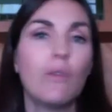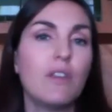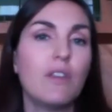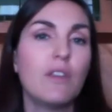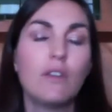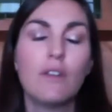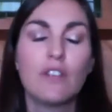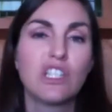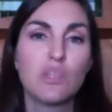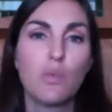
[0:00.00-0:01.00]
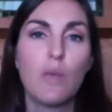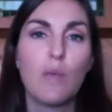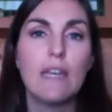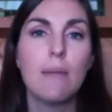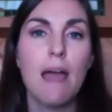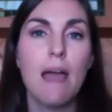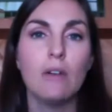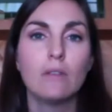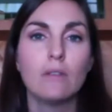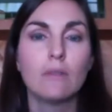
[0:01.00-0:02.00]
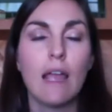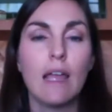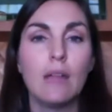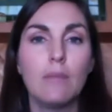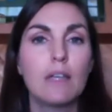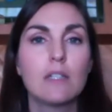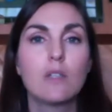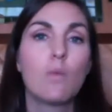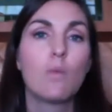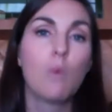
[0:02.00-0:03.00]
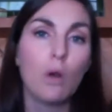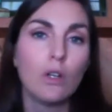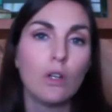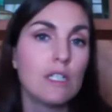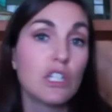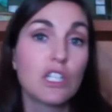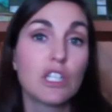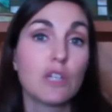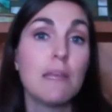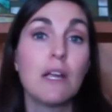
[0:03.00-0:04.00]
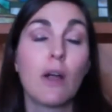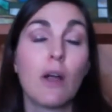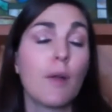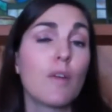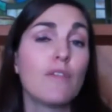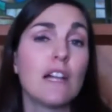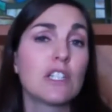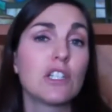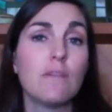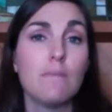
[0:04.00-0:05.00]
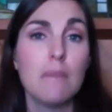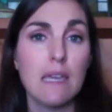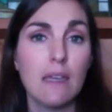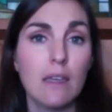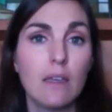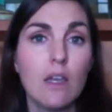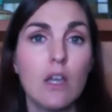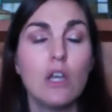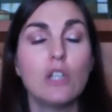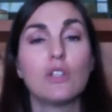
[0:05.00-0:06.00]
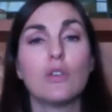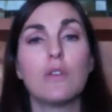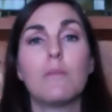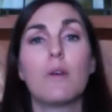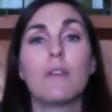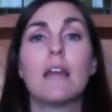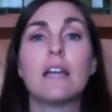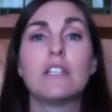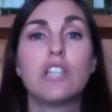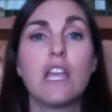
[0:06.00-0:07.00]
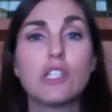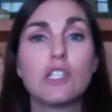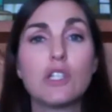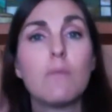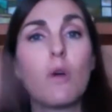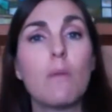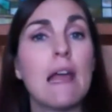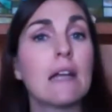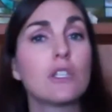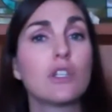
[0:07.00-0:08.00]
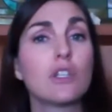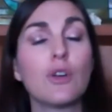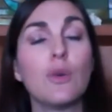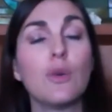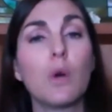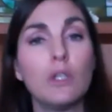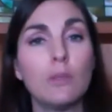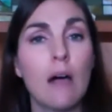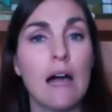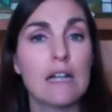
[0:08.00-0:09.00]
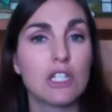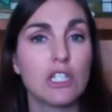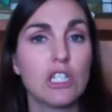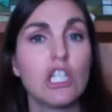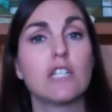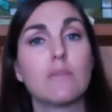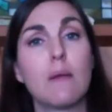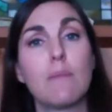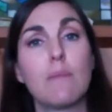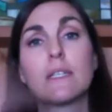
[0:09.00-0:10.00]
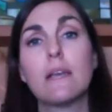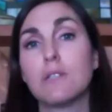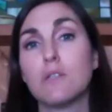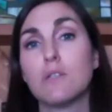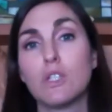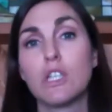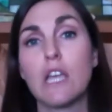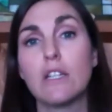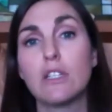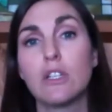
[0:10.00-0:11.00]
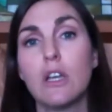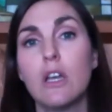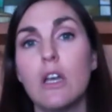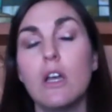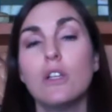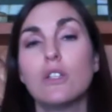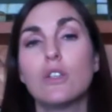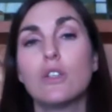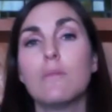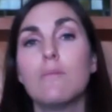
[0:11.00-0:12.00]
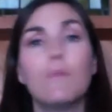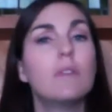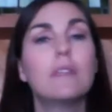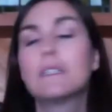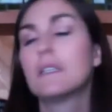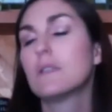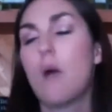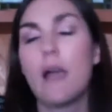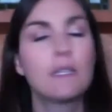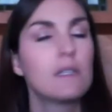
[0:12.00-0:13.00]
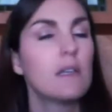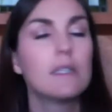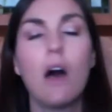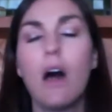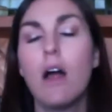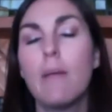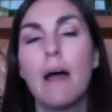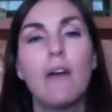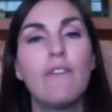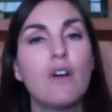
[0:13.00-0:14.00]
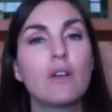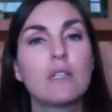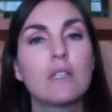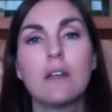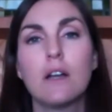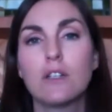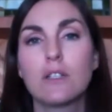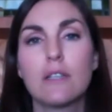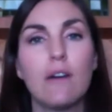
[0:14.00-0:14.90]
the universe is just weeding them out, right? Because the world is just a mirror and a reflection of me. So the more that I change, the more my external world will actually change. My perception will change. So this is why it's all about focusing on yourself.